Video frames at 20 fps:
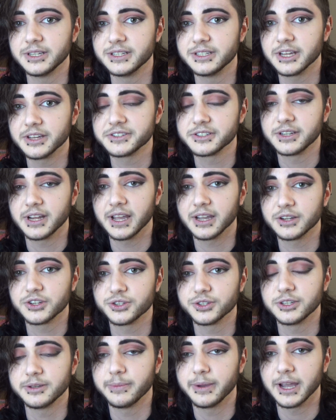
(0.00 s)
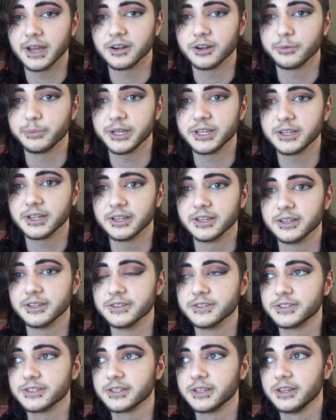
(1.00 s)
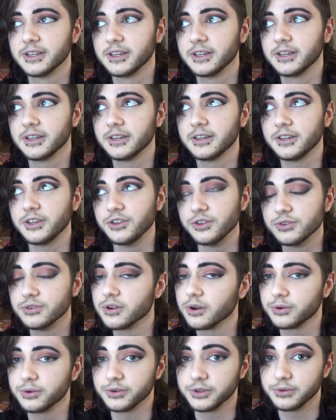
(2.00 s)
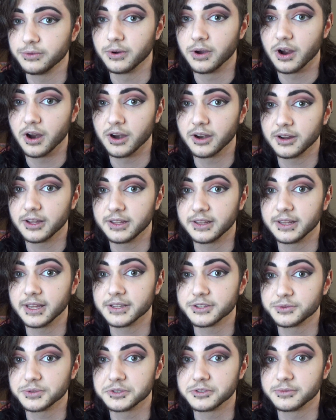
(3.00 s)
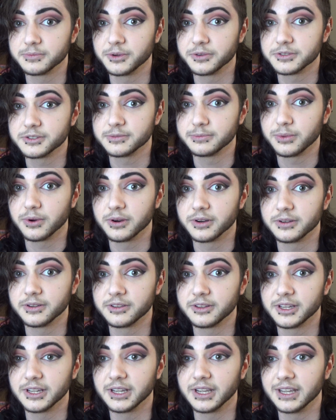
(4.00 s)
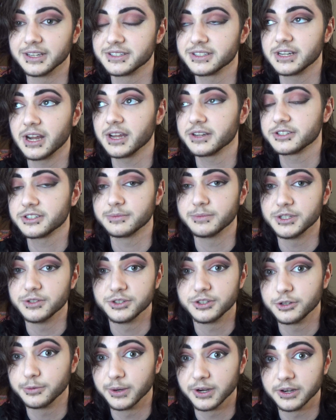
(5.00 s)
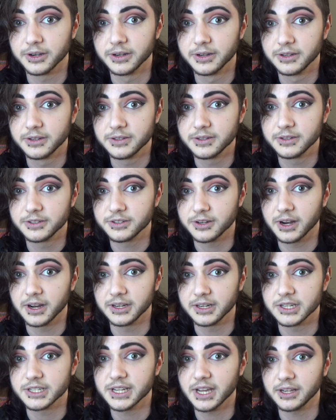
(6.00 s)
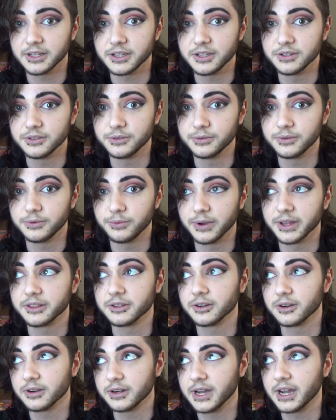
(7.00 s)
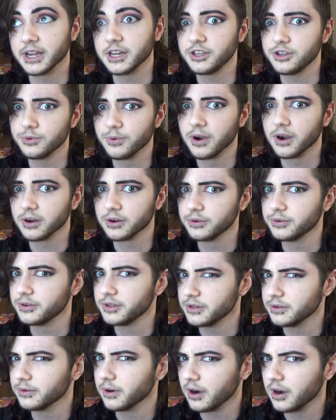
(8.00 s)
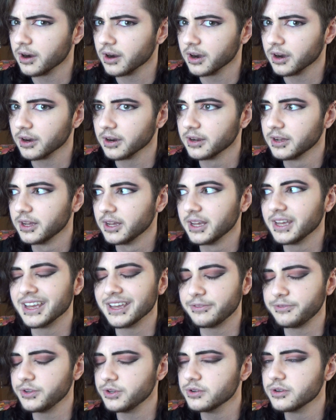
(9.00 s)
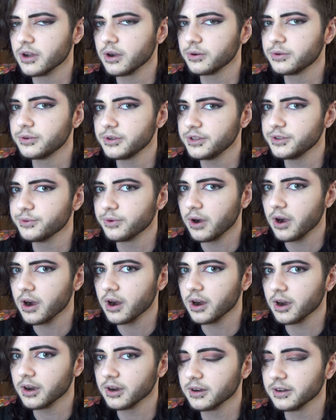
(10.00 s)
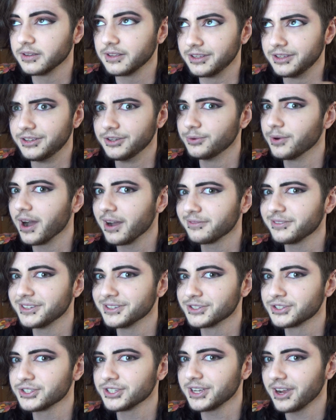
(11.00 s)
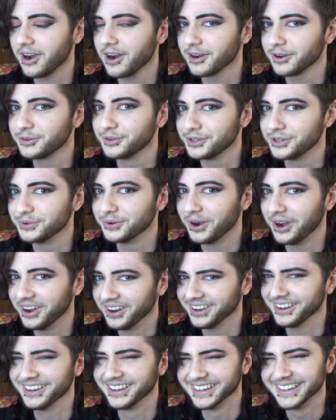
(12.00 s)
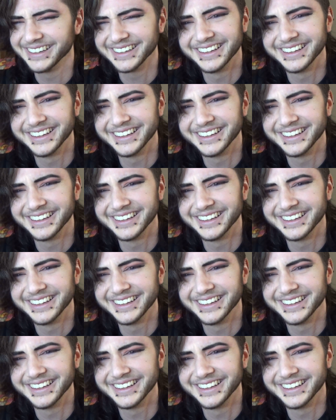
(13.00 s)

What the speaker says: it doesn't actually matter because you know who you are, and that's what's the most important thing. It's not some YouTuber trying to tell you whether or not you are who you are. If you know who you are obviously are who you are.